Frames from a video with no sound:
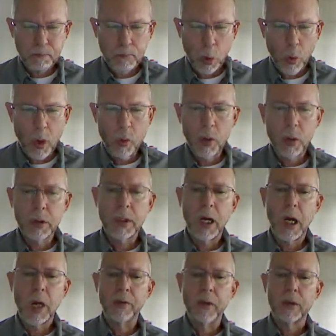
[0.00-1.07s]
we will
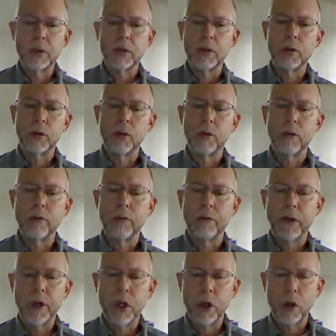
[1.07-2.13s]
dive into
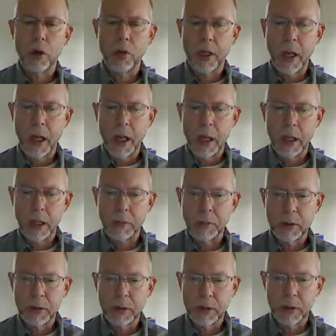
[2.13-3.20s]
video games
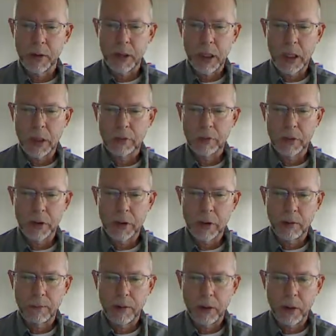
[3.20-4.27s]
and some of the controversy
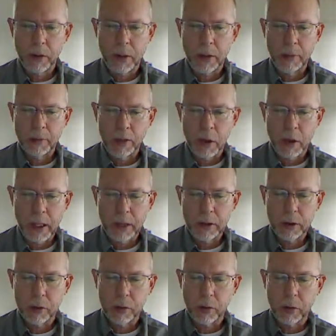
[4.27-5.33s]
on video games for our
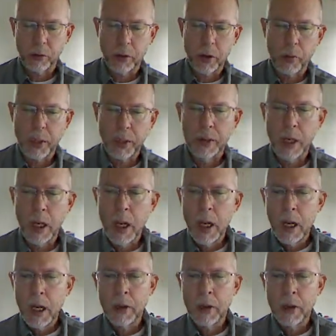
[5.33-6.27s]
last 2 or 3 weeks.